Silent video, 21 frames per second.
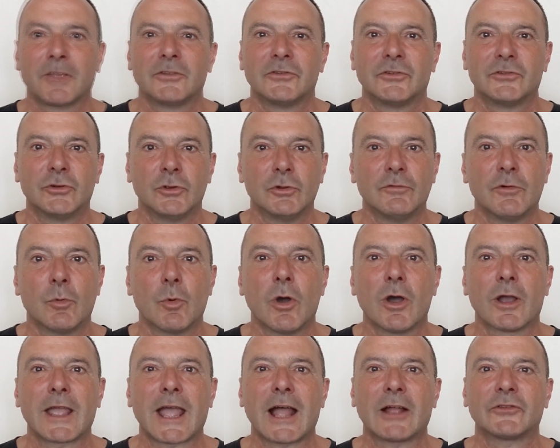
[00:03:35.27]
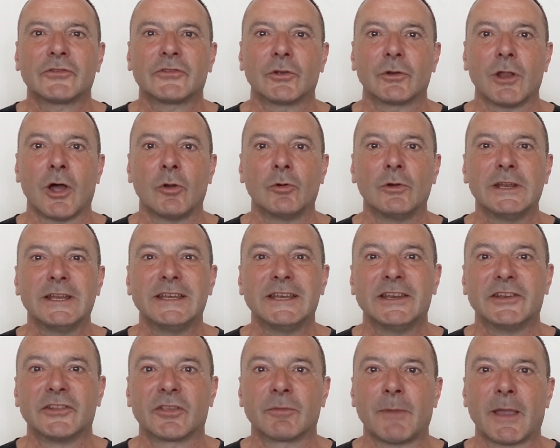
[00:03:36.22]
To do the workouts, you'll only
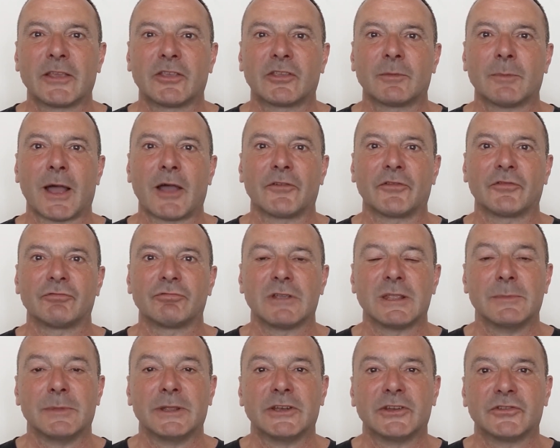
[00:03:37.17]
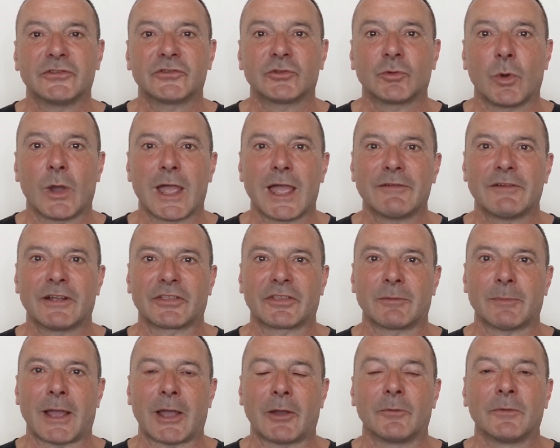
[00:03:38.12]
need a space about 3 meters square, that's
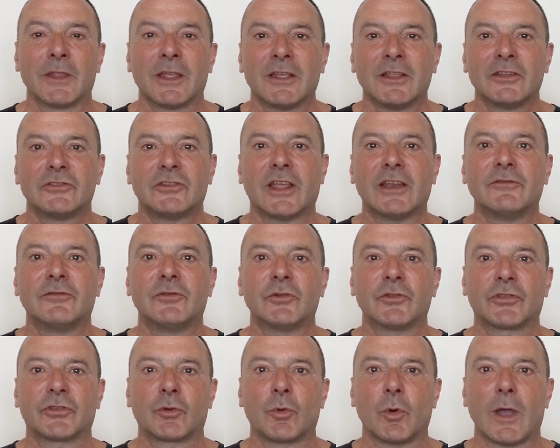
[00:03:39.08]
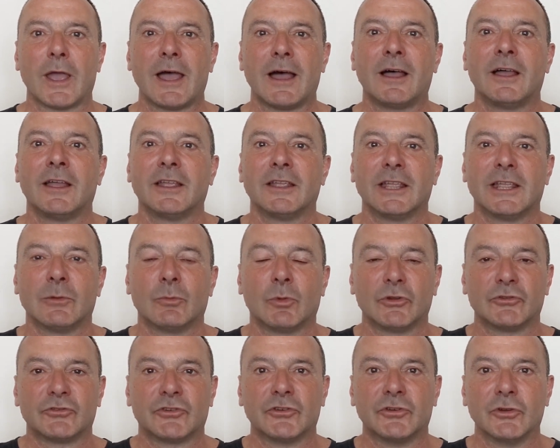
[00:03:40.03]
about 10 foot square, in
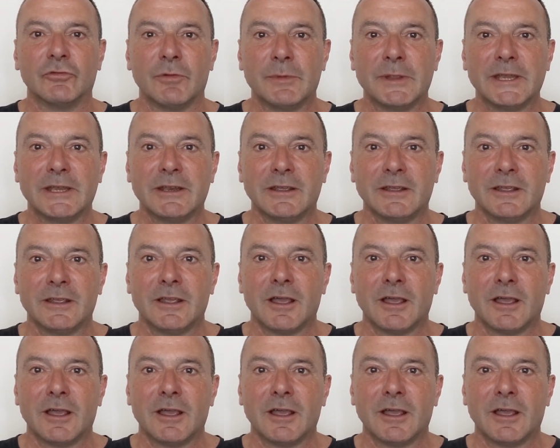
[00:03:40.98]
which to do them in.